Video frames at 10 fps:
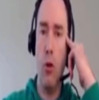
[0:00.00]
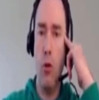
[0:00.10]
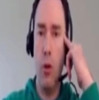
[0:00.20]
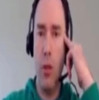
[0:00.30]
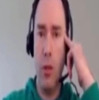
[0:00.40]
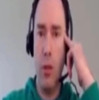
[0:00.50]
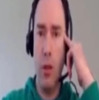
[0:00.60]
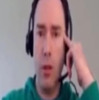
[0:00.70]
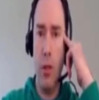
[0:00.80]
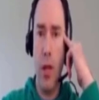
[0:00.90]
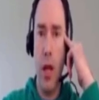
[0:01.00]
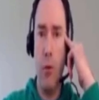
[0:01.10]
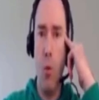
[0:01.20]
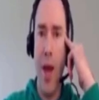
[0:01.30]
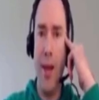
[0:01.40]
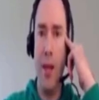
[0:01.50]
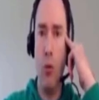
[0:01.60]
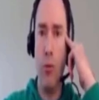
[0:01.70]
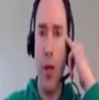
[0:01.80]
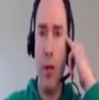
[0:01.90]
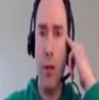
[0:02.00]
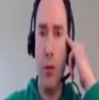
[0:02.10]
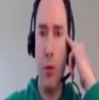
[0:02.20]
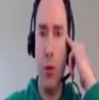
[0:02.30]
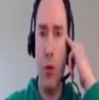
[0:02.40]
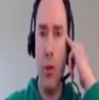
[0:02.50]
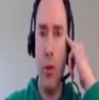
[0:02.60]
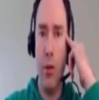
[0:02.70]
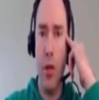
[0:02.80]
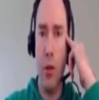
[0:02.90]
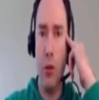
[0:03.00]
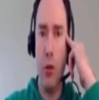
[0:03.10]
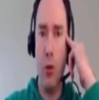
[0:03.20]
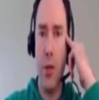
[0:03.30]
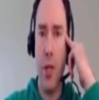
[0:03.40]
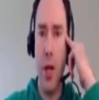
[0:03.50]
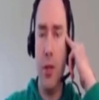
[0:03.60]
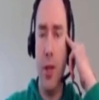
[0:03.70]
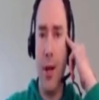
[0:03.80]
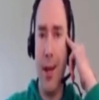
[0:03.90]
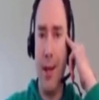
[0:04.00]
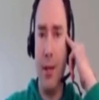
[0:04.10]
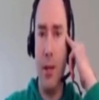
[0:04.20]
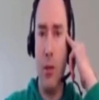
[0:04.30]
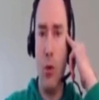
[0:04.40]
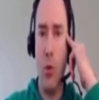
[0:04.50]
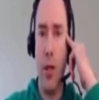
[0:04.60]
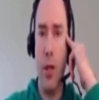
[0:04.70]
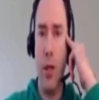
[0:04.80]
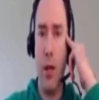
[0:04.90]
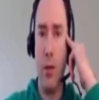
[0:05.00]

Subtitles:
So it's kind of a waited move, right? So they're not showing us their hand, so we're going to